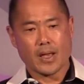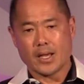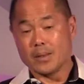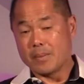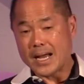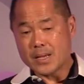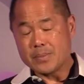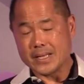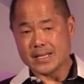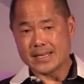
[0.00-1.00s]
in my
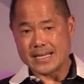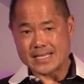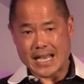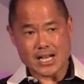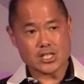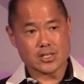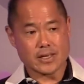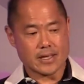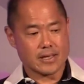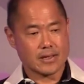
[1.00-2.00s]
opinion, that's
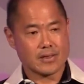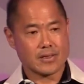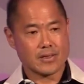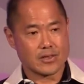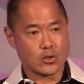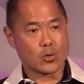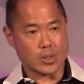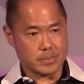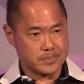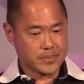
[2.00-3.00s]
actually the
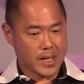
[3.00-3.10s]
norm.